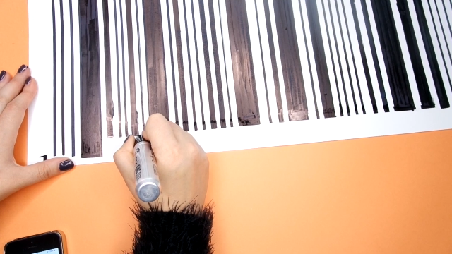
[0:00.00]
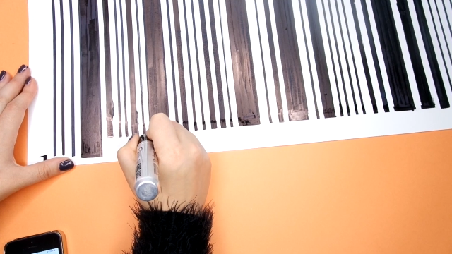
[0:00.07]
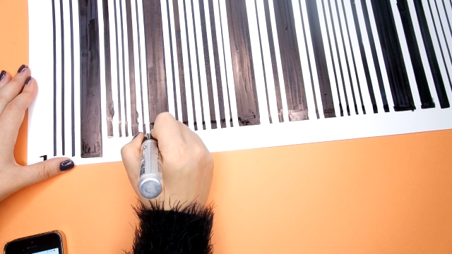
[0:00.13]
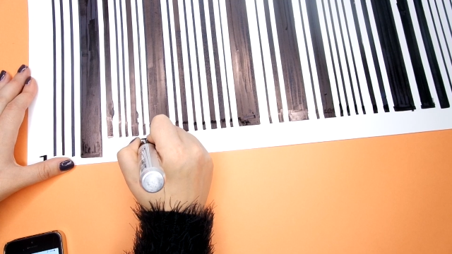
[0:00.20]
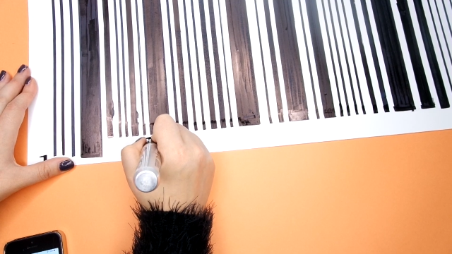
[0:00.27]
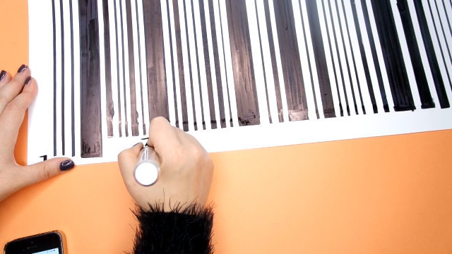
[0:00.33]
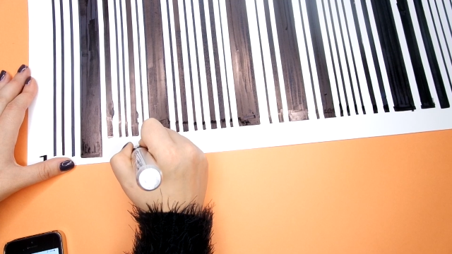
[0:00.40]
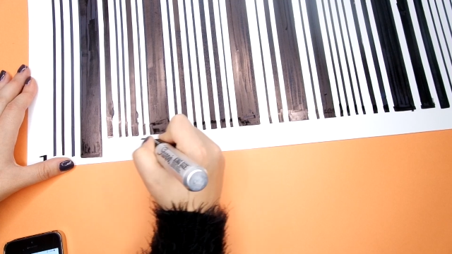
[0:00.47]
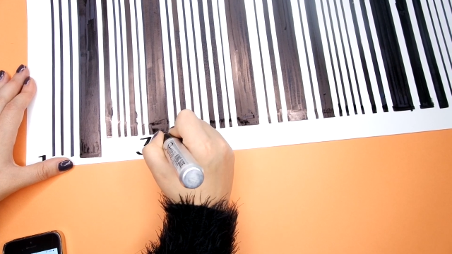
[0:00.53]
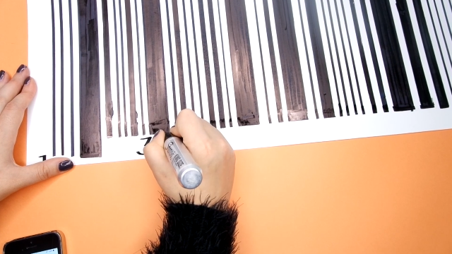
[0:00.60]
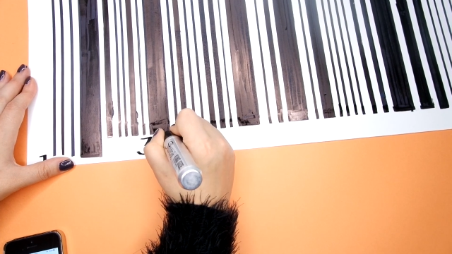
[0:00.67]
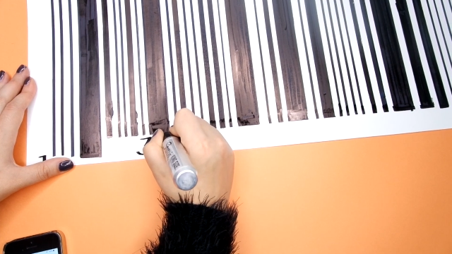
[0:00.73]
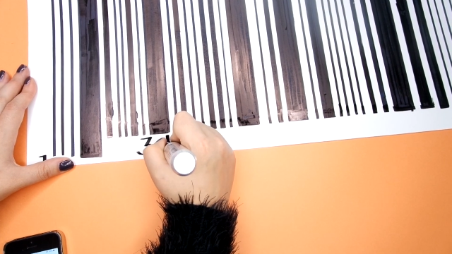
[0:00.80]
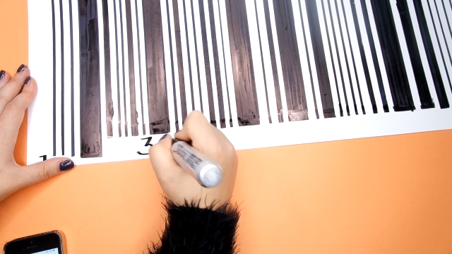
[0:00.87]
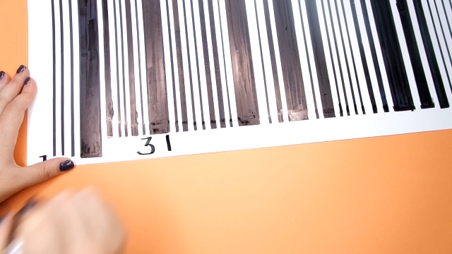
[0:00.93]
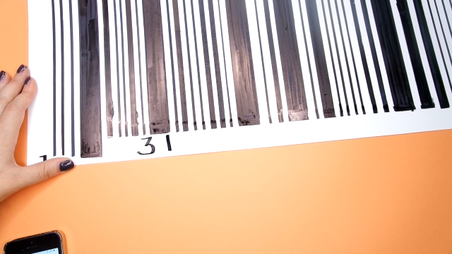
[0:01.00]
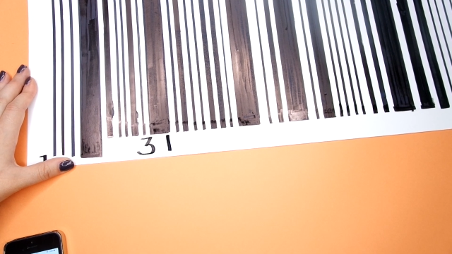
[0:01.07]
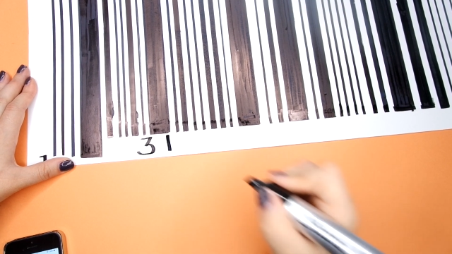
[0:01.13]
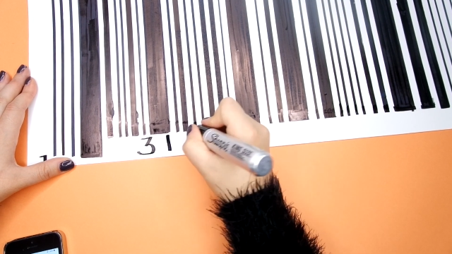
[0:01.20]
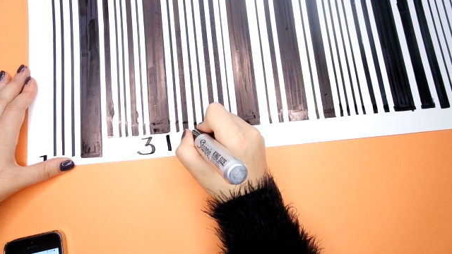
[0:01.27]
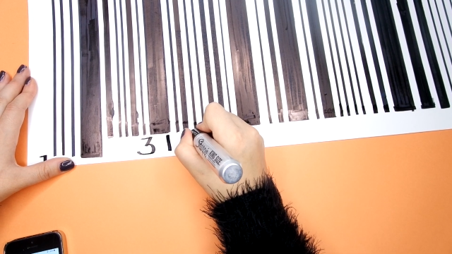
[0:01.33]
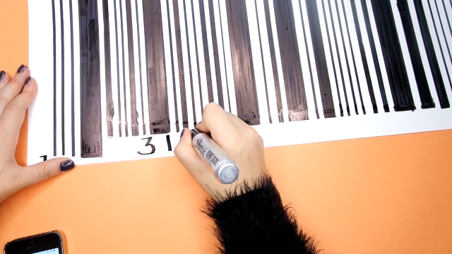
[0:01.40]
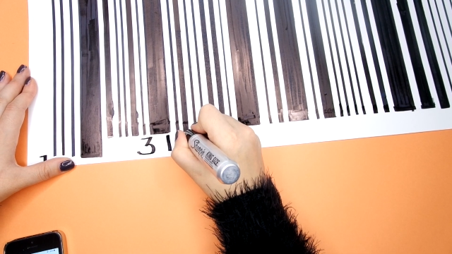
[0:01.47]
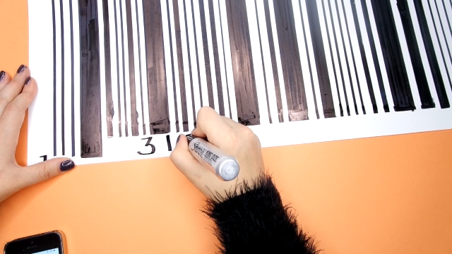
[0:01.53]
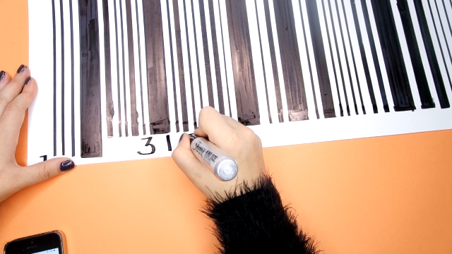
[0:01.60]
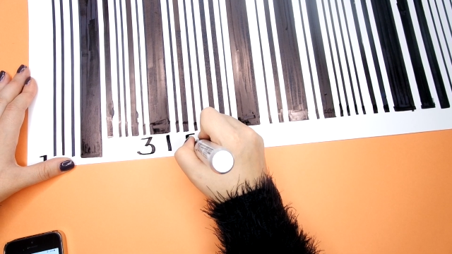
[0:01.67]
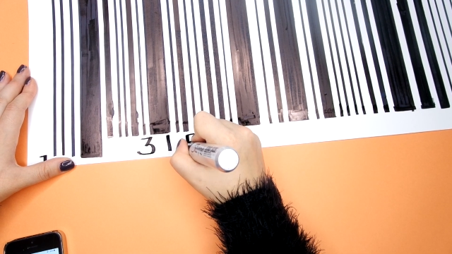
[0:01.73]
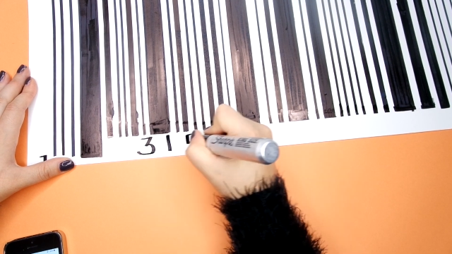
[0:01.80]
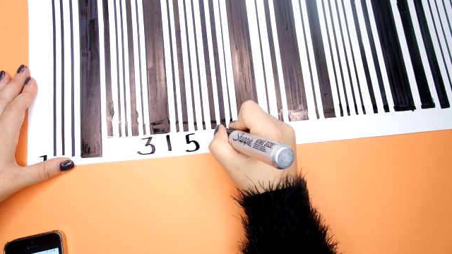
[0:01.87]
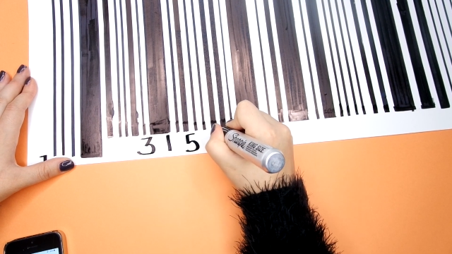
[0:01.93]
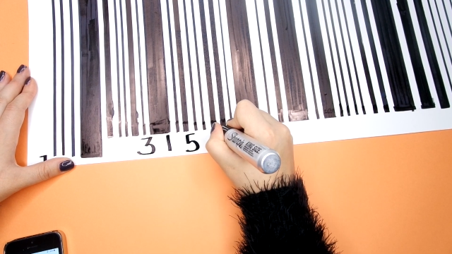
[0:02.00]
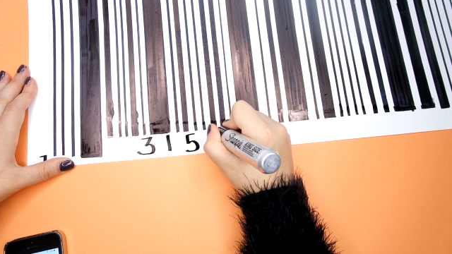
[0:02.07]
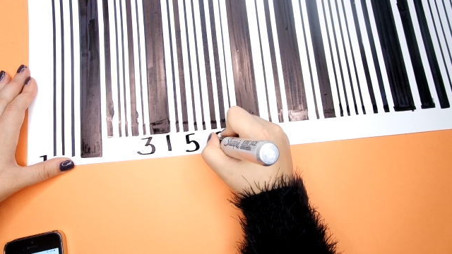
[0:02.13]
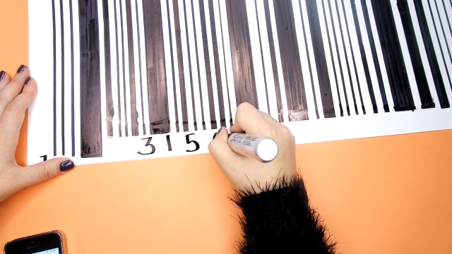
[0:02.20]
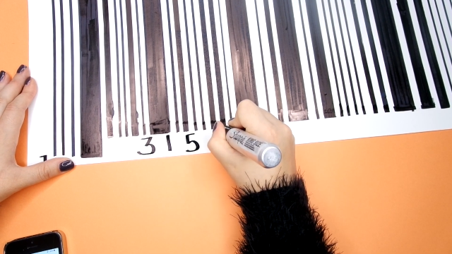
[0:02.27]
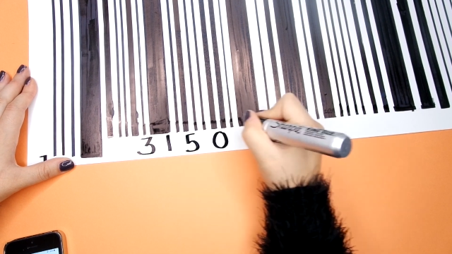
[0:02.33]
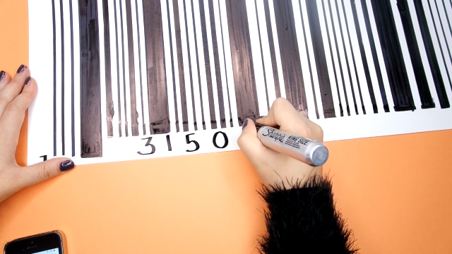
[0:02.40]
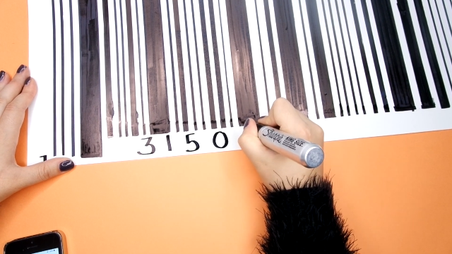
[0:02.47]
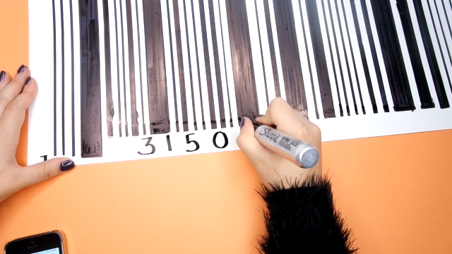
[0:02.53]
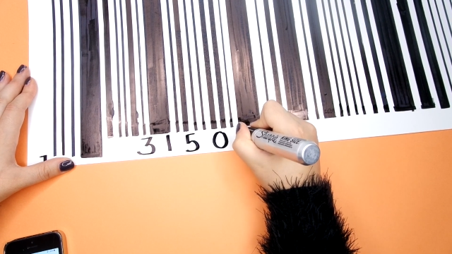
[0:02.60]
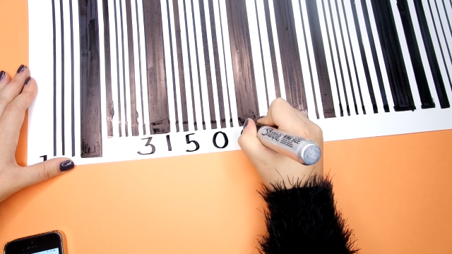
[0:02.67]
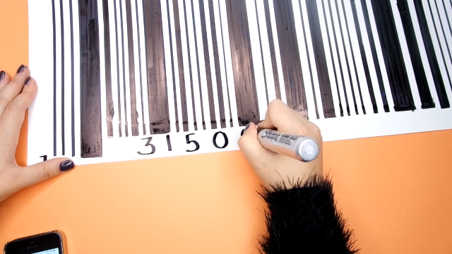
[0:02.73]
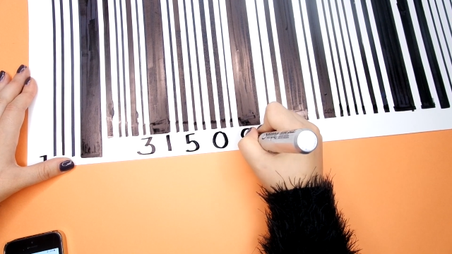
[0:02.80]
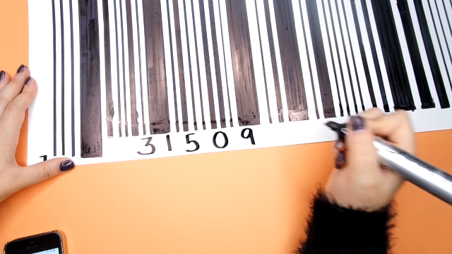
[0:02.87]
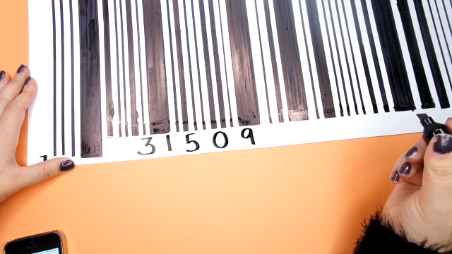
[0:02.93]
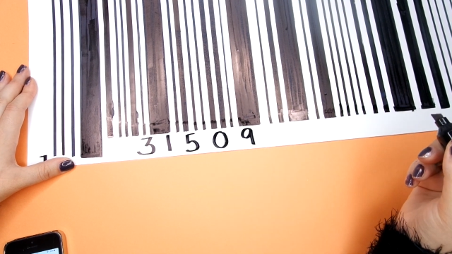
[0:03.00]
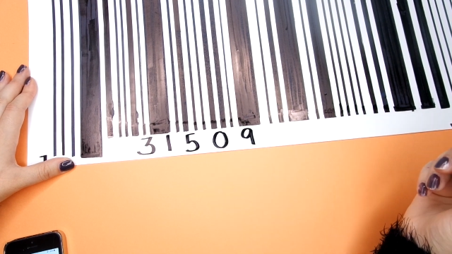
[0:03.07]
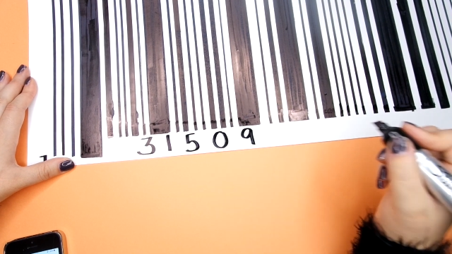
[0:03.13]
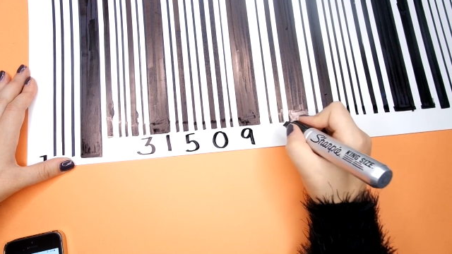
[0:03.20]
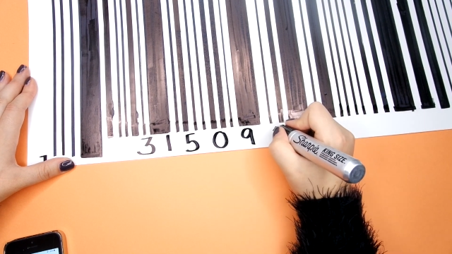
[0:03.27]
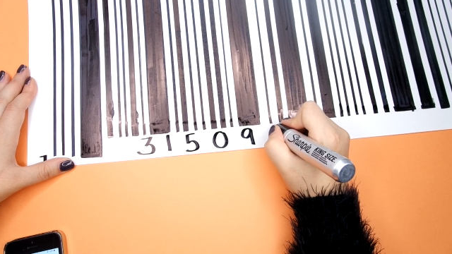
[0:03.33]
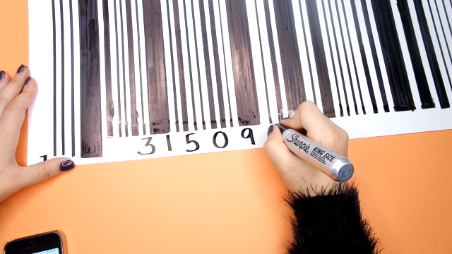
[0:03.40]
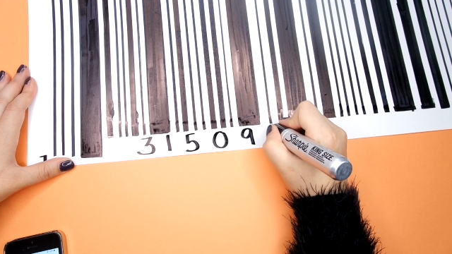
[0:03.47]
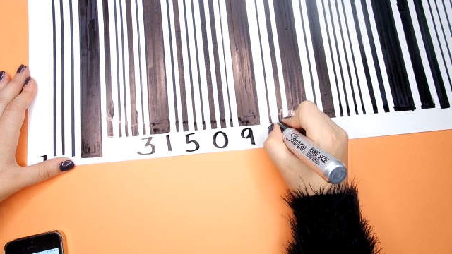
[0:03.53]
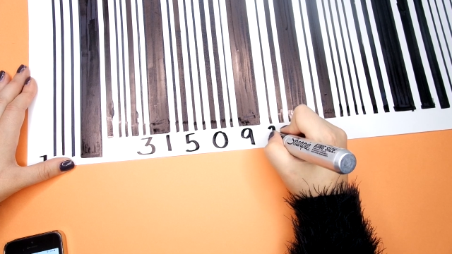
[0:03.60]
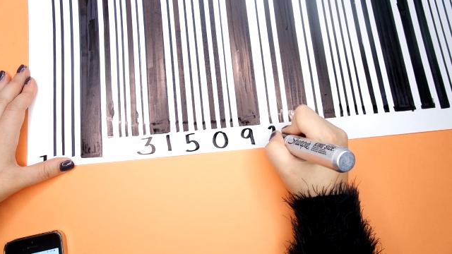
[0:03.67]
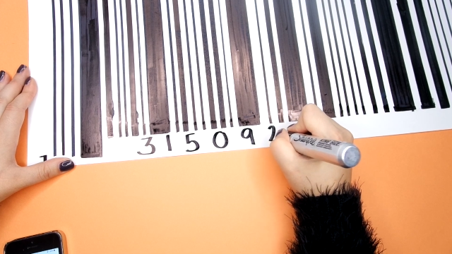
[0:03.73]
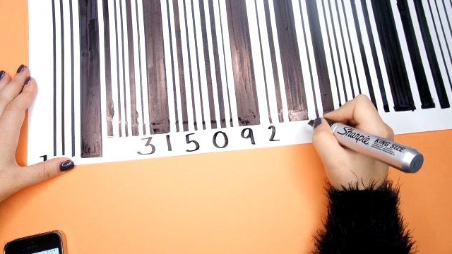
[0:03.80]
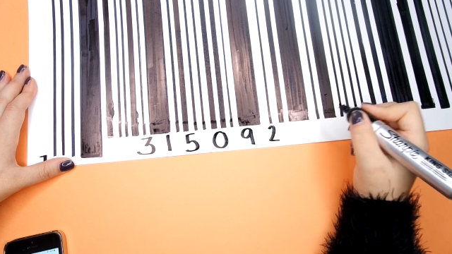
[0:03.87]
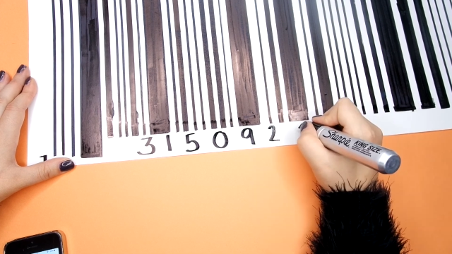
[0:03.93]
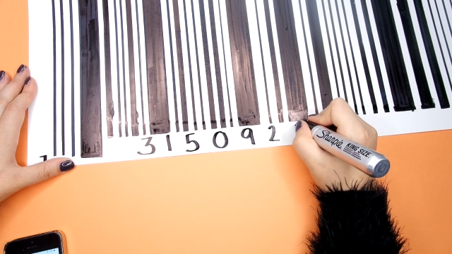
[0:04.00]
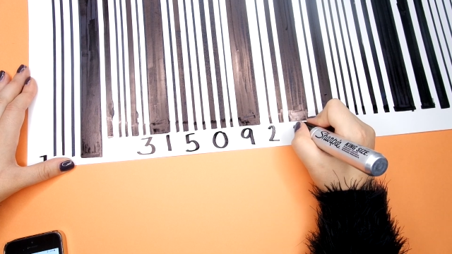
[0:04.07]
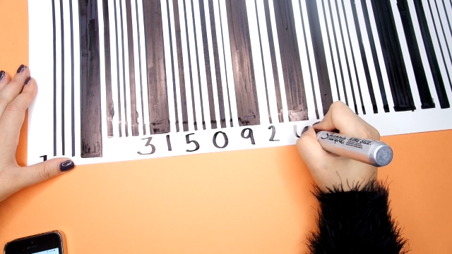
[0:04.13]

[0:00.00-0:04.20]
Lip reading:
[unreadable: no face in view]